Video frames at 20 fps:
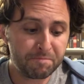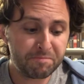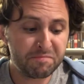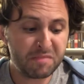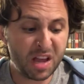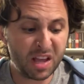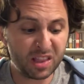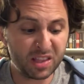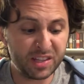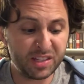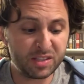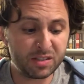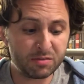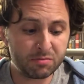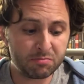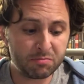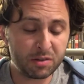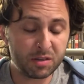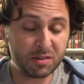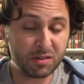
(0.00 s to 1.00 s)
at least
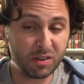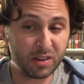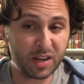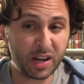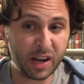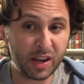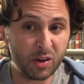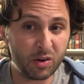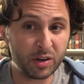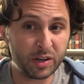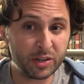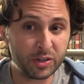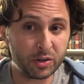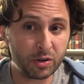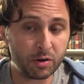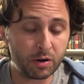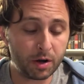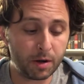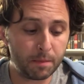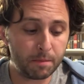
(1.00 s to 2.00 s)
until the coyote
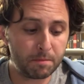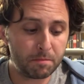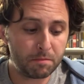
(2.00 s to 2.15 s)
showed up,